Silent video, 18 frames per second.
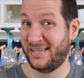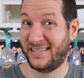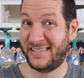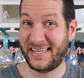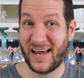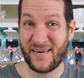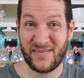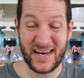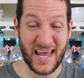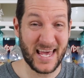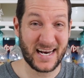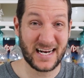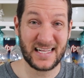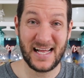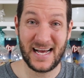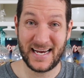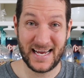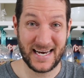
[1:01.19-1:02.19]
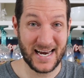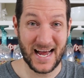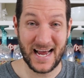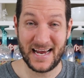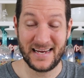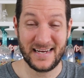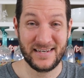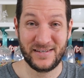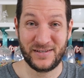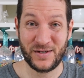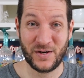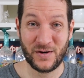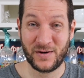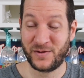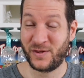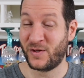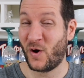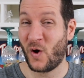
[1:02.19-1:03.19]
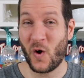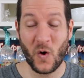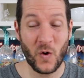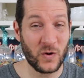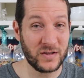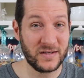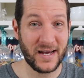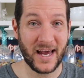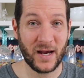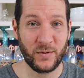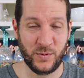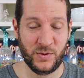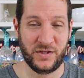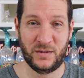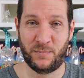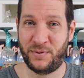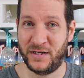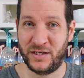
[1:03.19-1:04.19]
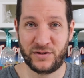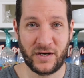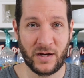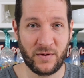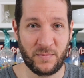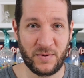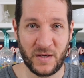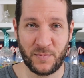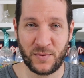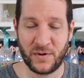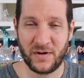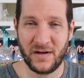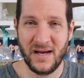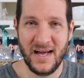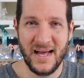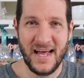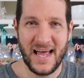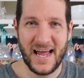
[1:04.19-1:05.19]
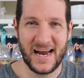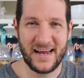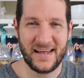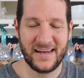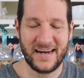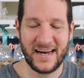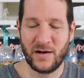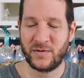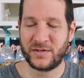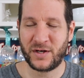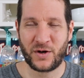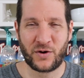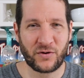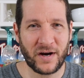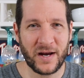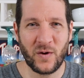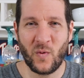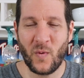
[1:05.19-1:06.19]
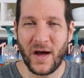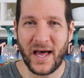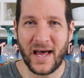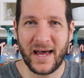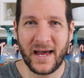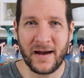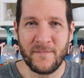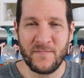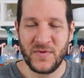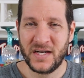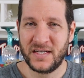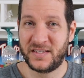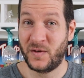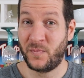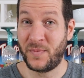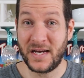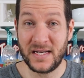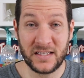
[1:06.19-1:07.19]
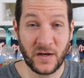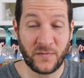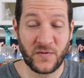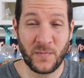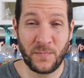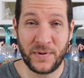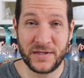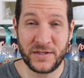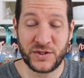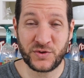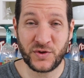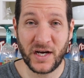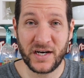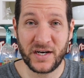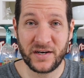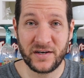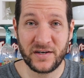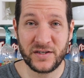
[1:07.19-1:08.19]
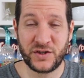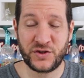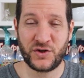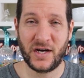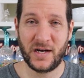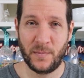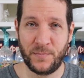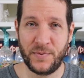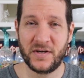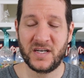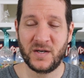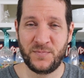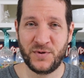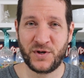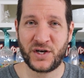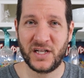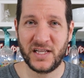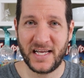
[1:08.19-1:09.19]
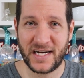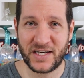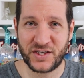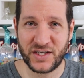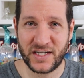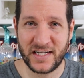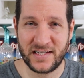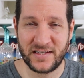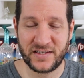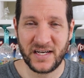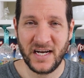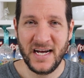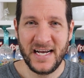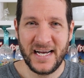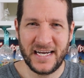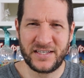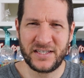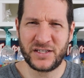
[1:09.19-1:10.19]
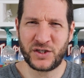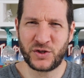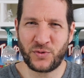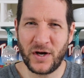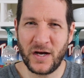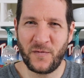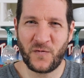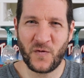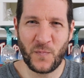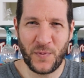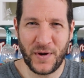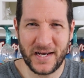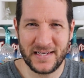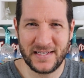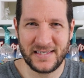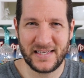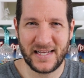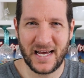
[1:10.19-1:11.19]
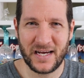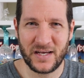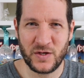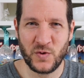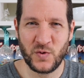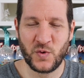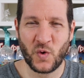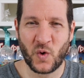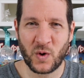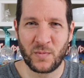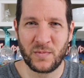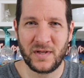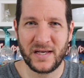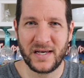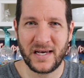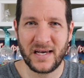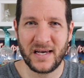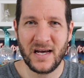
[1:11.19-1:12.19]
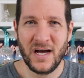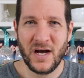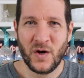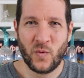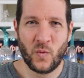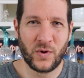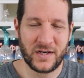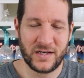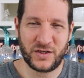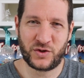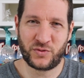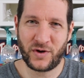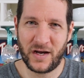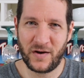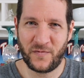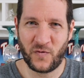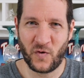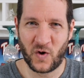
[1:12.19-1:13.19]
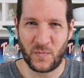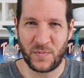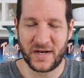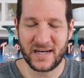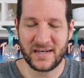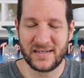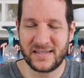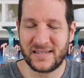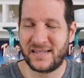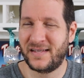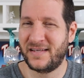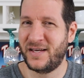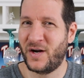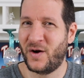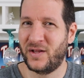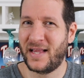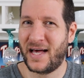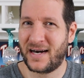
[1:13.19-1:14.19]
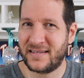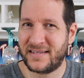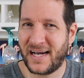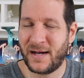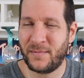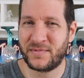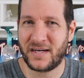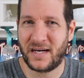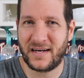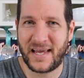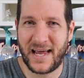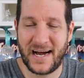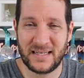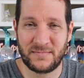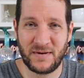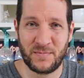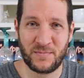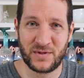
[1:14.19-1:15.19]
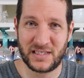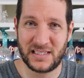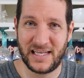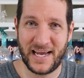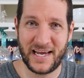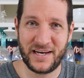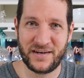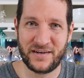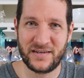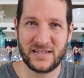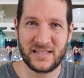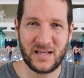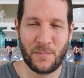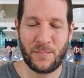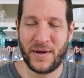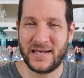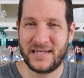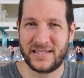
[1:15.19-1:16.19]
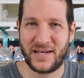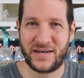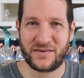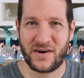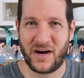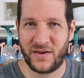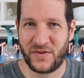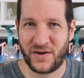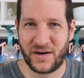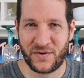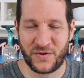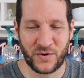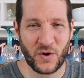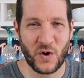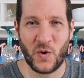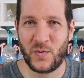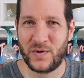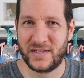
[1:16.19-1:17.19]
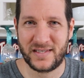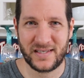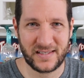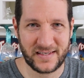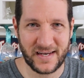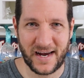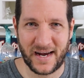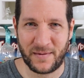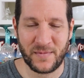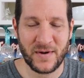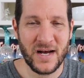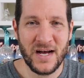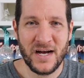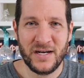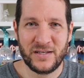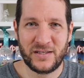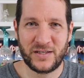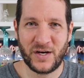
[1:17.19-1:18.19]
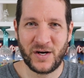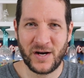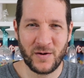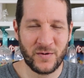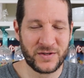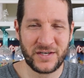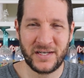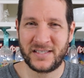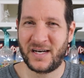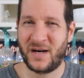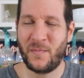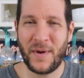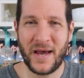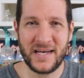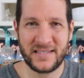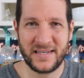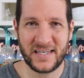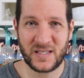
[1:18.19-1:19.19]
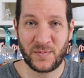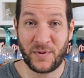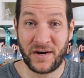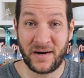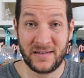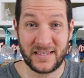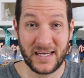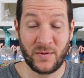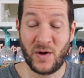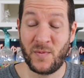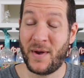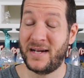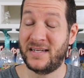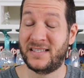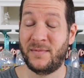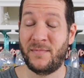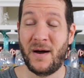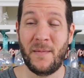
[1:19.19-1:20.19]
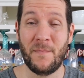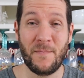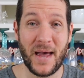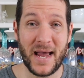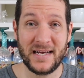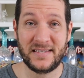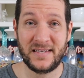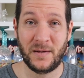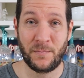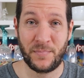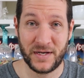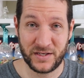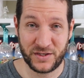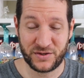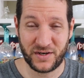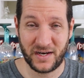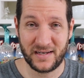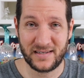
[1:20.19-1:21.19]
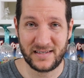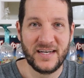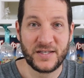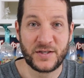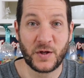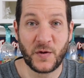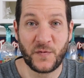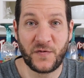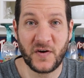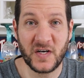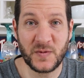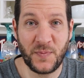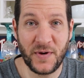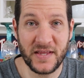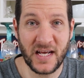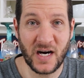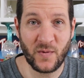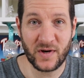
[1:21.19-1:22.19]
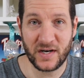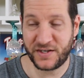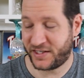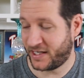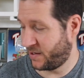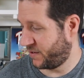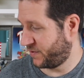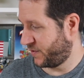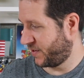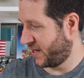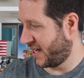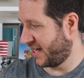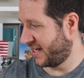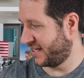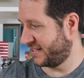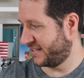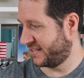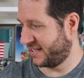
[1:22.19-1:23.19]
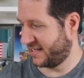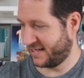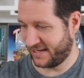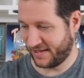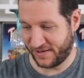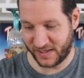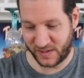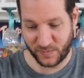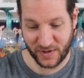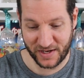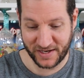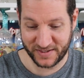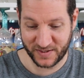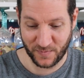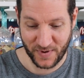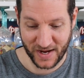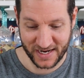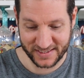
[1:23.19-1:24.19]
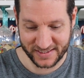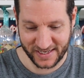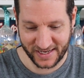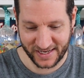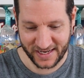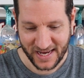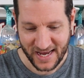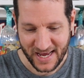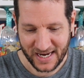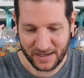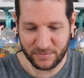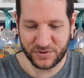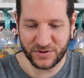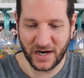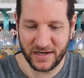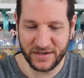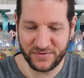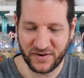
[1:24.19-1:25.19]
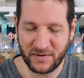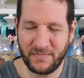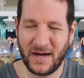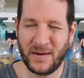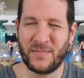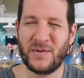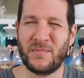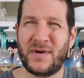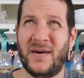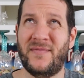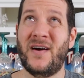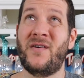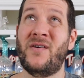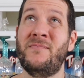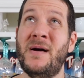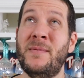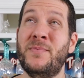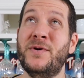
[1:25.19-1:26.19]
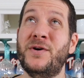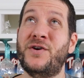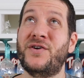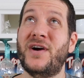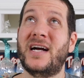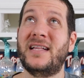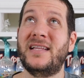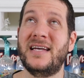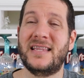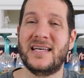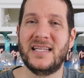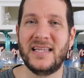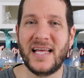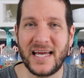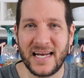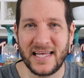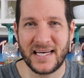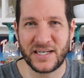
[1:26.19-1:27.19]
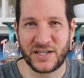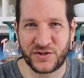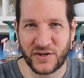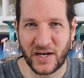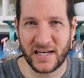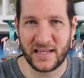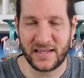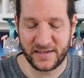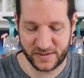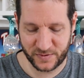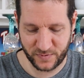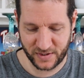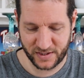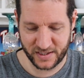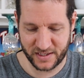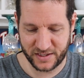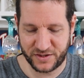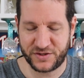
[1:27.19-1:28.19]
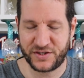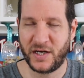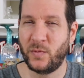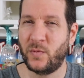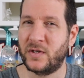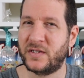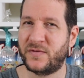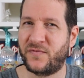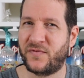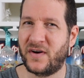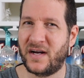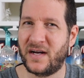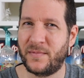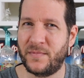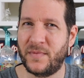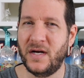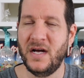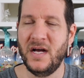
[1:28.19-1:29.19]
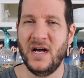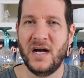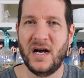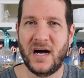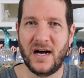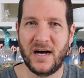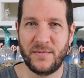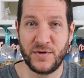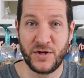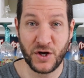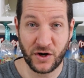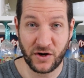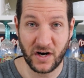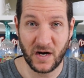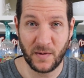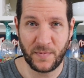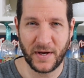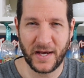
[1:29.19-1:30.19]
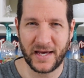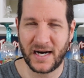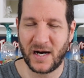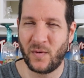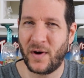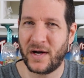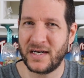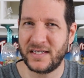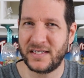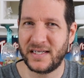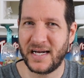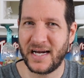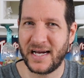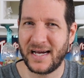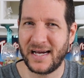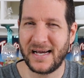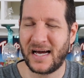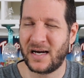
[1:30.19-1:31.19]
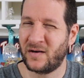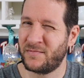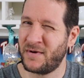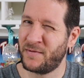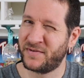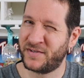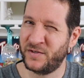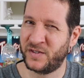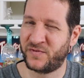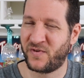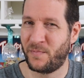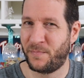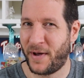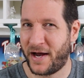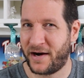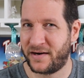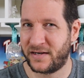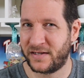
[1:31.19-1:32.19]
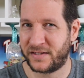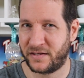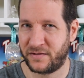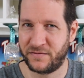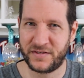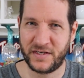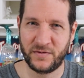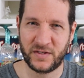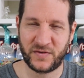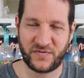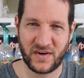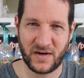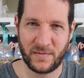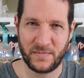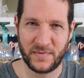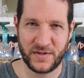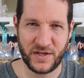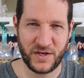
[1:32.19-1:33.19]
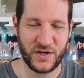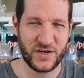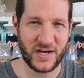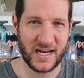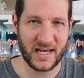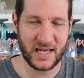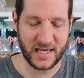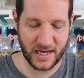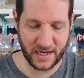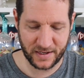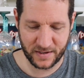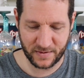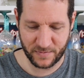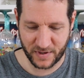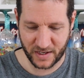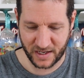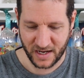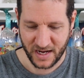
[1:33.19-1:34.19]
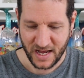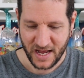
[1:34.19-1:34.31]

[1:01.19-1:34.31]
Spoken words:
7, 8 o'clock at night. So the whole day we would just pin trade with people. And it was a great way to meet different pin traders, try to build up your collections, and just trade for pins that you normally wouldn't trade for, because, you know, a lot of times on cast members' lanyards, the pins that are on there, they're always the same. So it was just an amazing experience, and we made some amazing pin trades. So the first pin that I want to share with you guys, this pin is amazing, and I'm trying to remember, but if I remember correctly, the lady that traded this with us, she was from Europe, and I want to say, I don't remember if she was from Paris or if she was from the United Kingdom, but